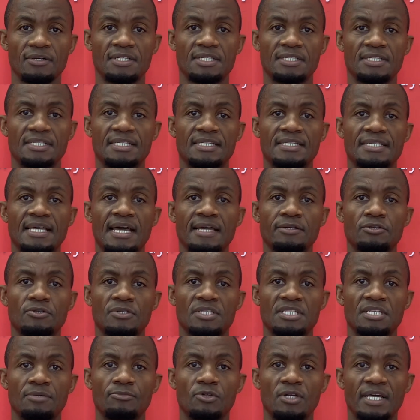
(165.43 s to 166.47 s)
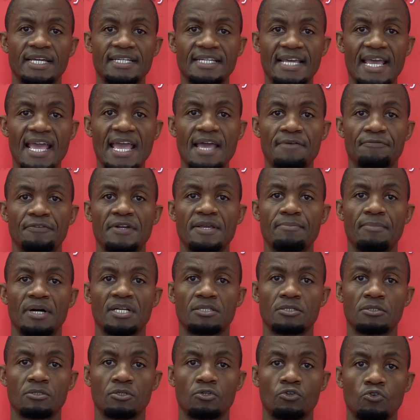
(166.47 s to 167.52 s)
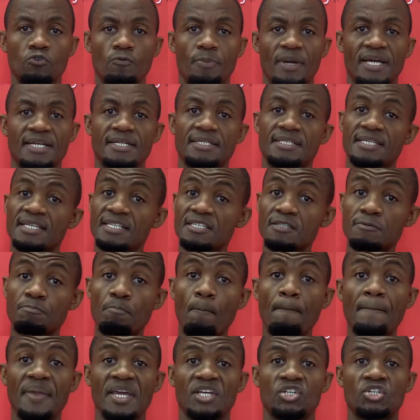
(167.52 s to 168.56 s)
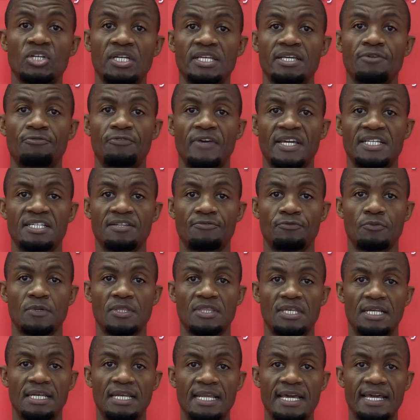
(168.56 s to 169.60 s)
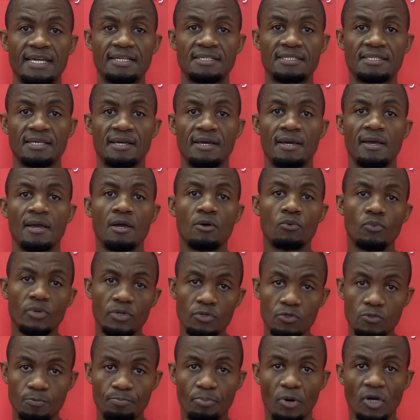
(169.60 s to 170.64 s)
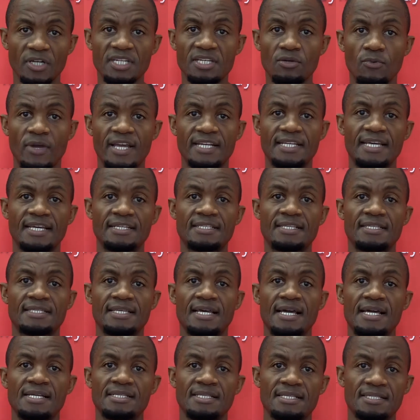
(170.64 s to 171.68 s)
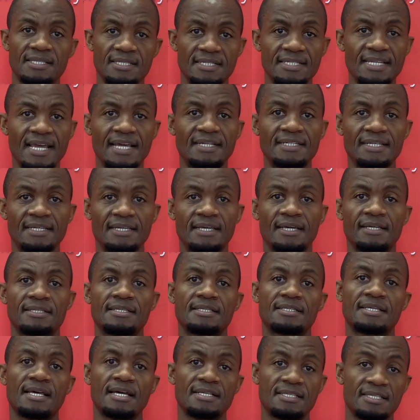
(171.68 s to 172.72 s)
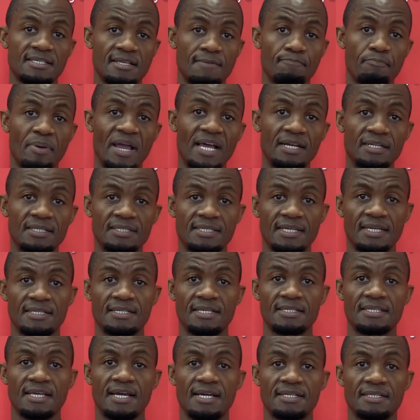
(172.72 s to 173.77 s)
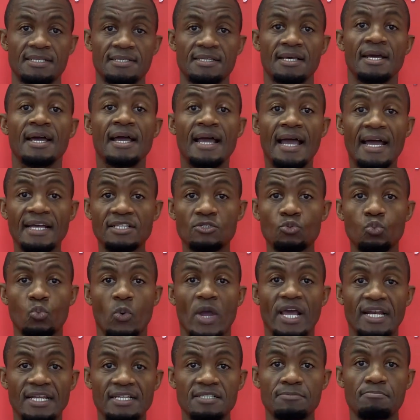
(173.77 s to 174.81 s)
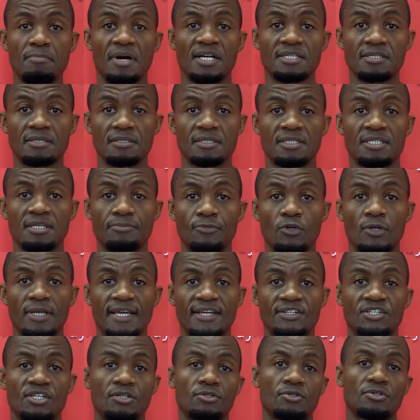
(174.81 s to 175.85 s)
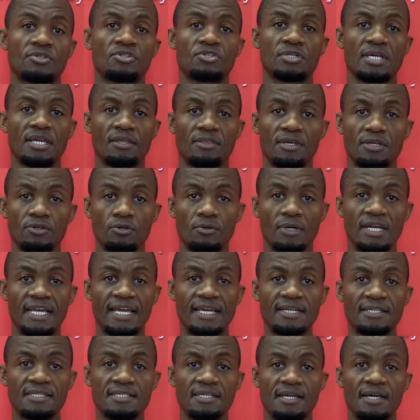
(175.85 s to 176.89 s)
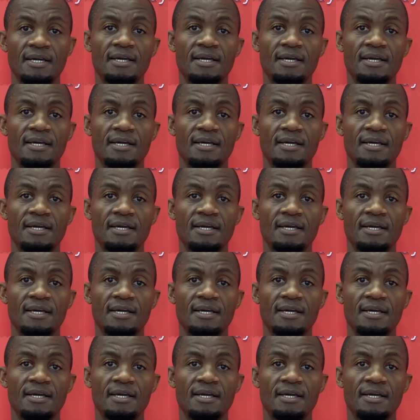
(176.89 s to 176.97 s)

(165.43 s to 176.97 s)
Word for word: is designed to stimulate every muscle group and it's especially effective with the legs. We use body weight exercises, static exercises, and balance exercises, as well as muscle stimulation to strengthen your legs.